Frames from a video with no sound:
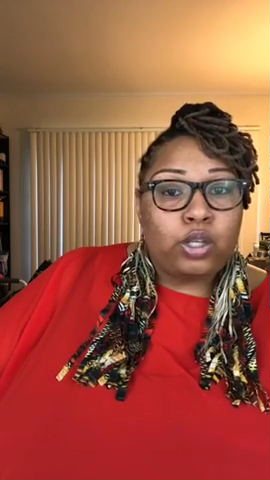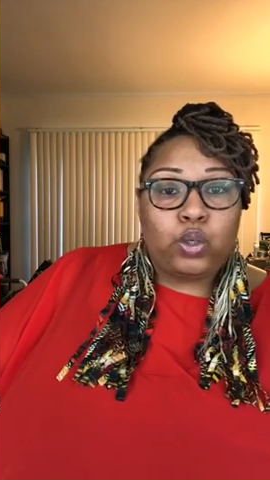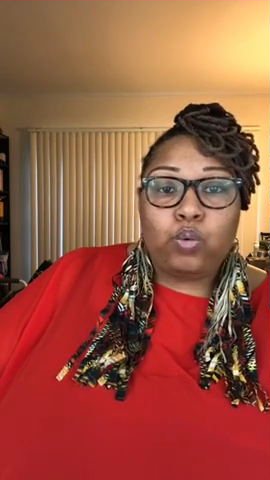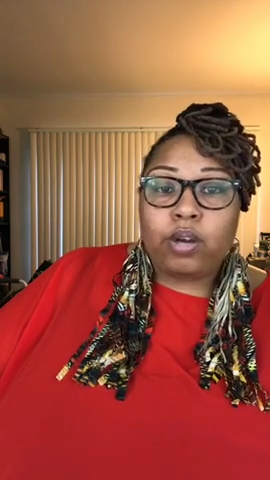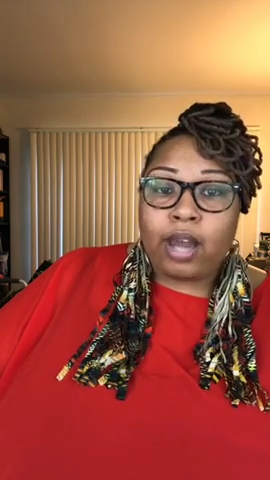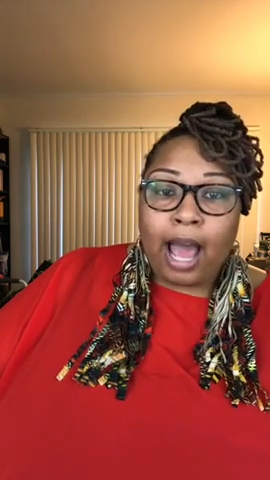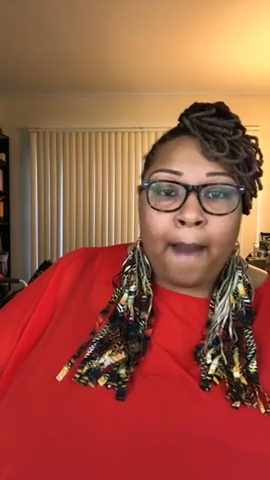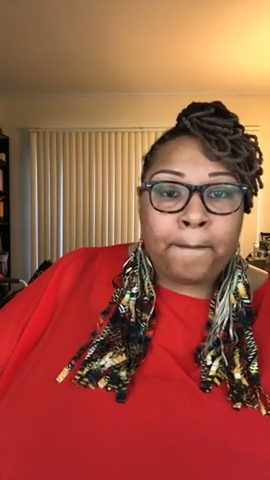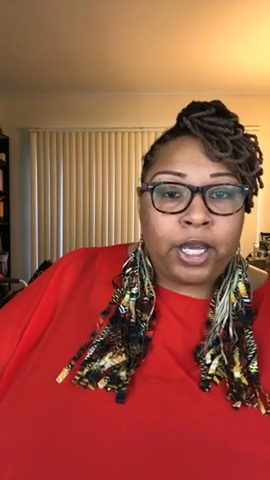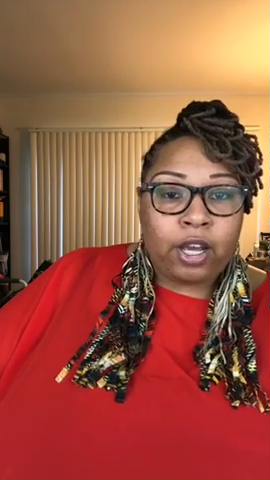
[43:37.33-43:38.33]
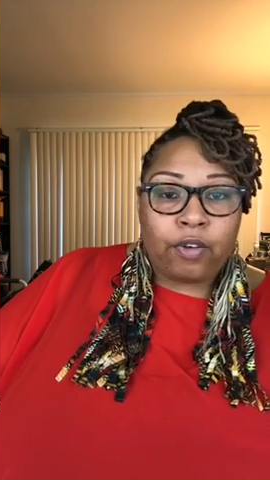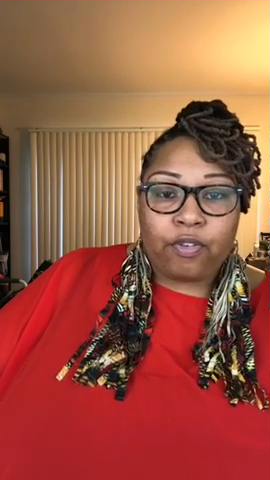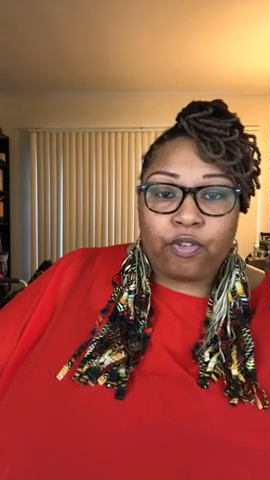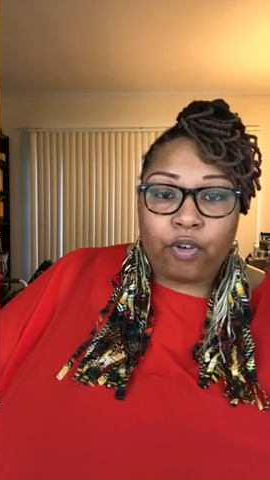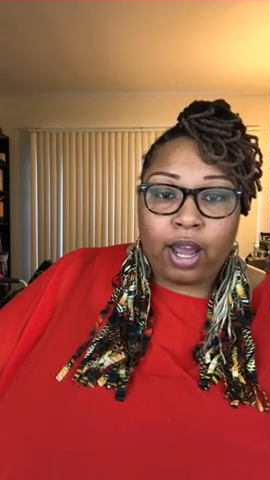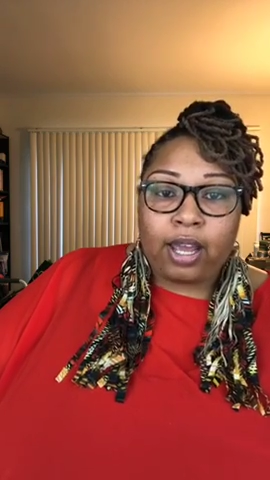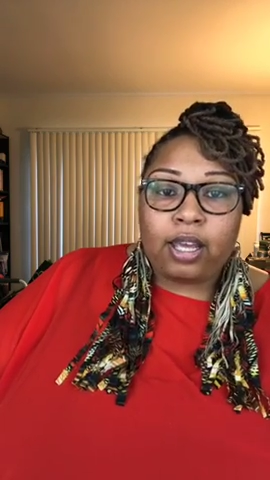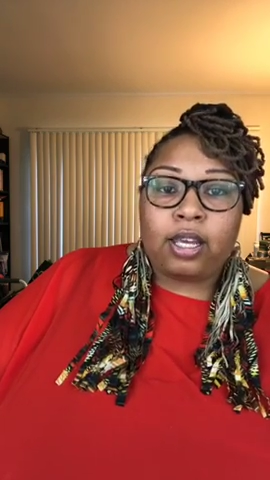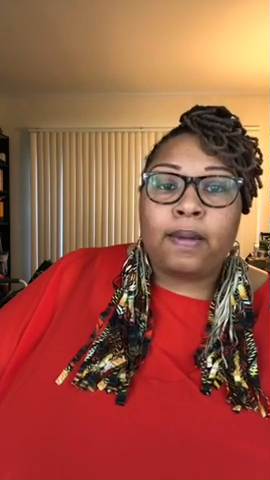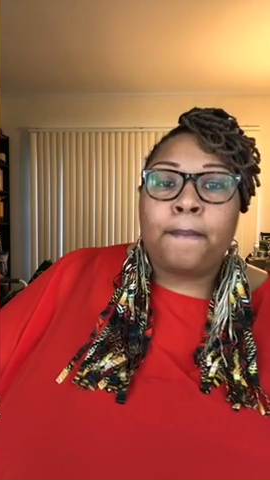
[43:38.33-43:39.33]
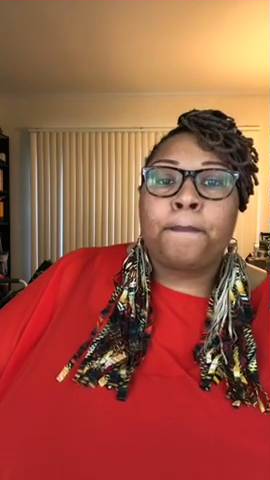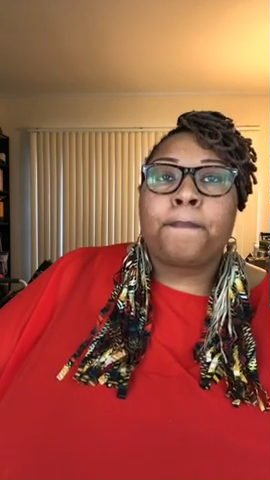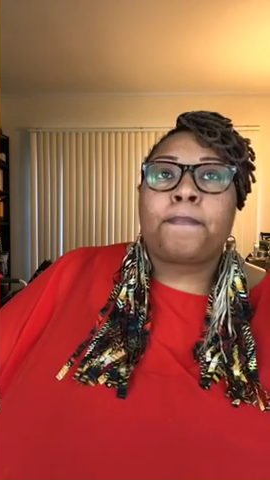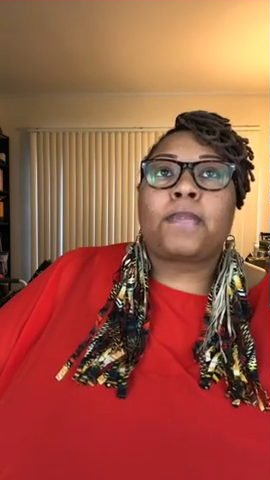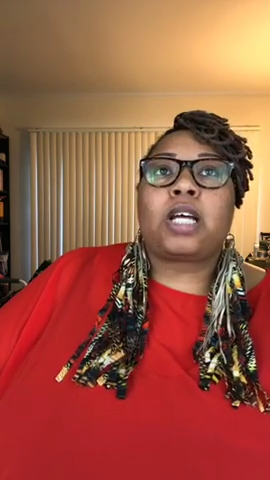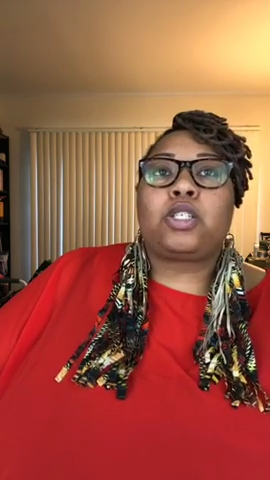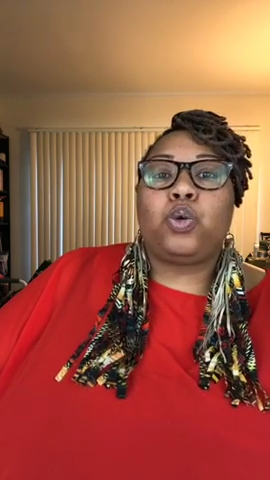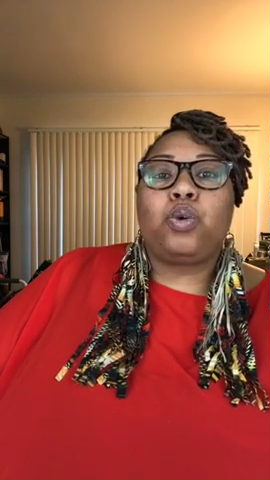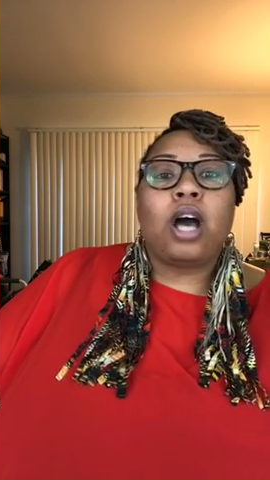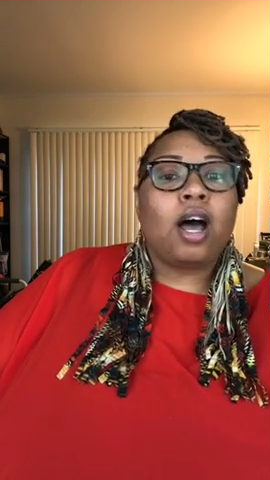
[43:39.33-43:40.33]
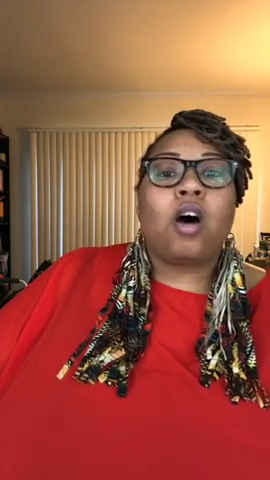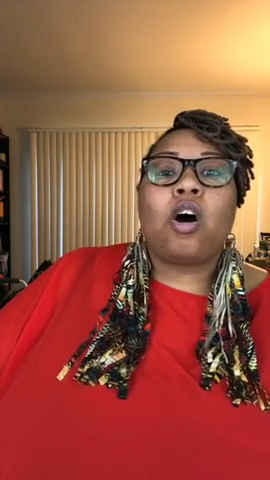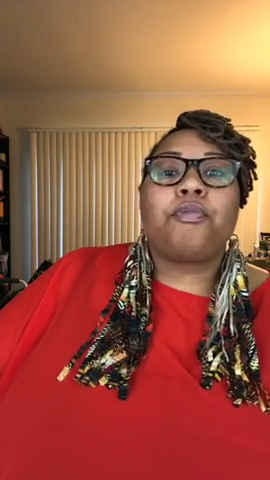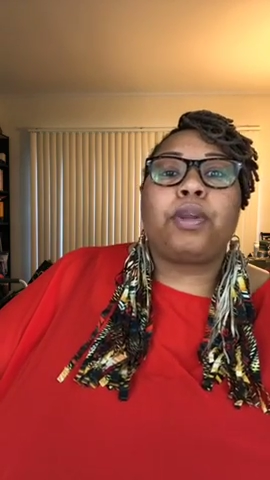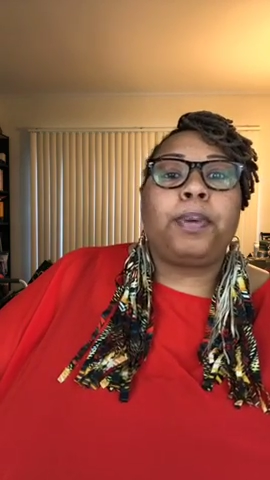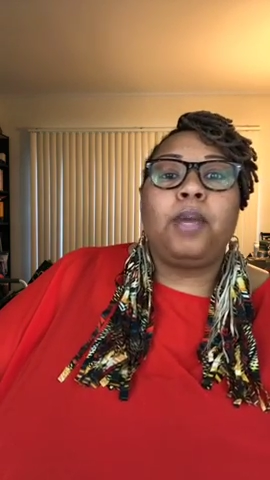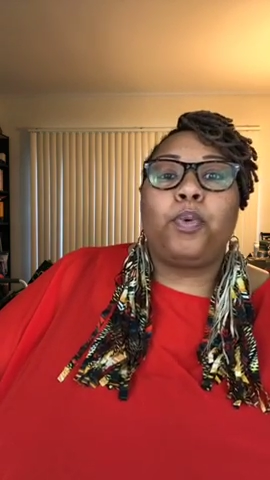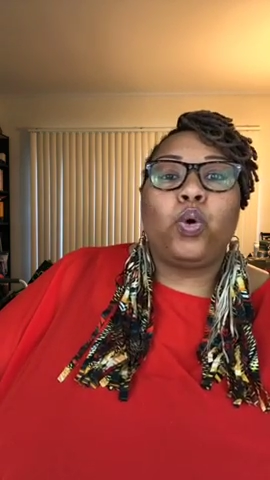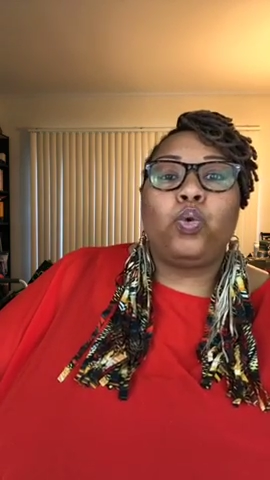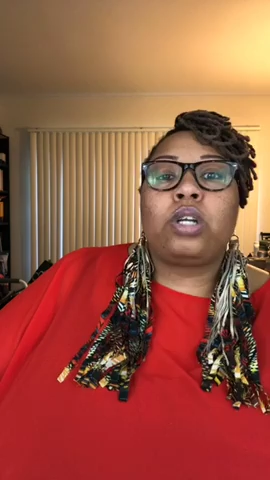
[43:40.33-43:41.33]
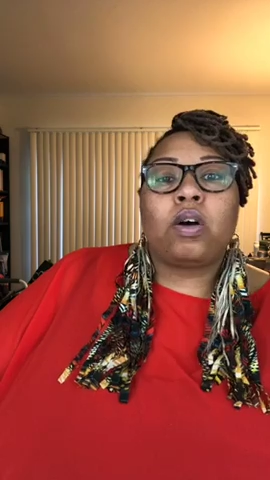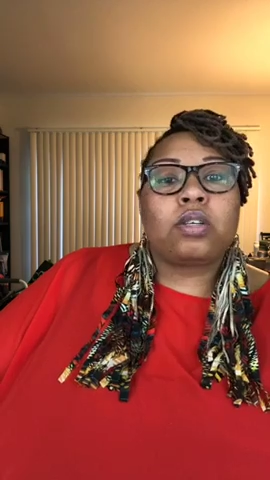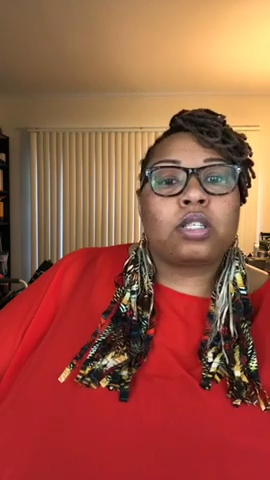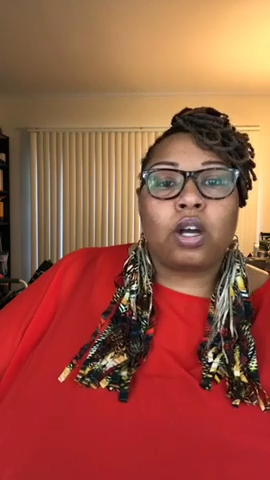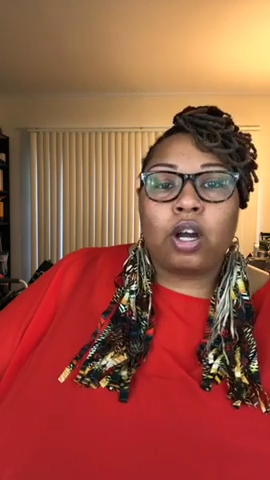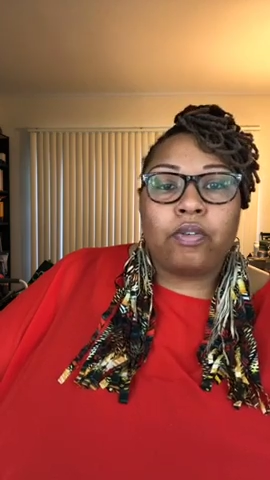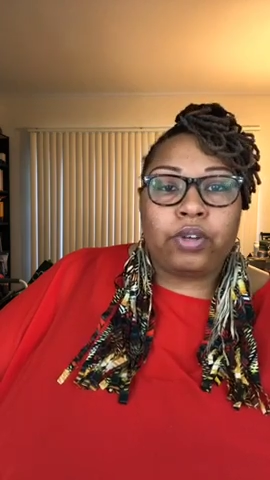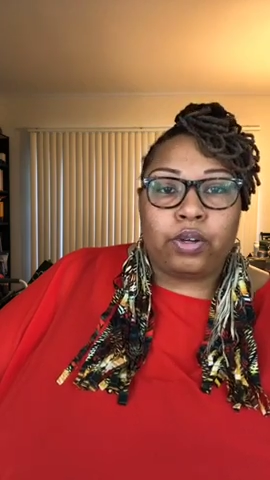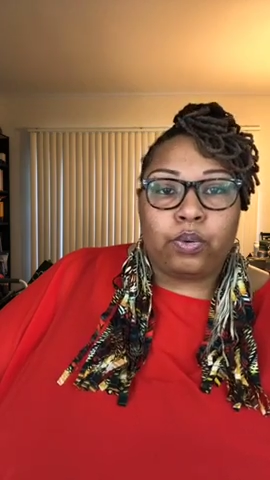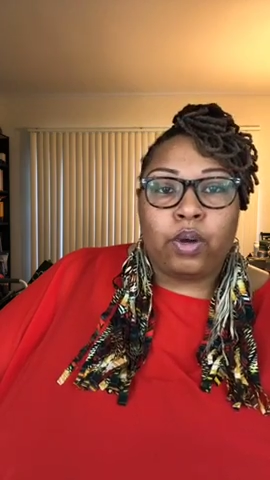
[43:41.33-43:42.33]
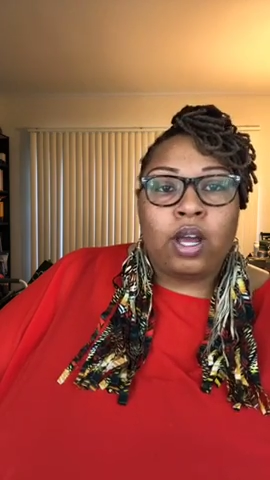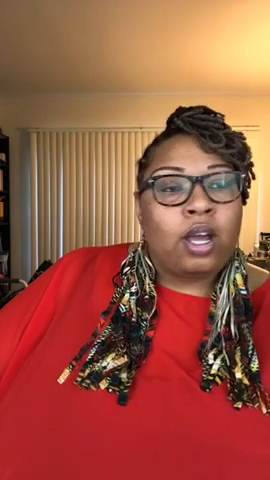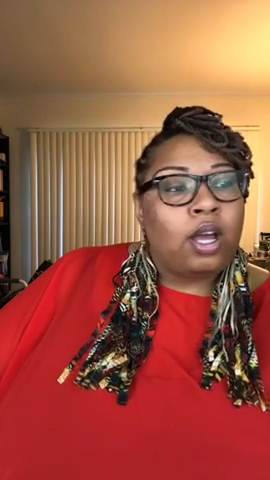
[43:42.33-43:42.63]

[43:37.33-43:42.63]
Do not be afraid to cut off the people who don't serve you.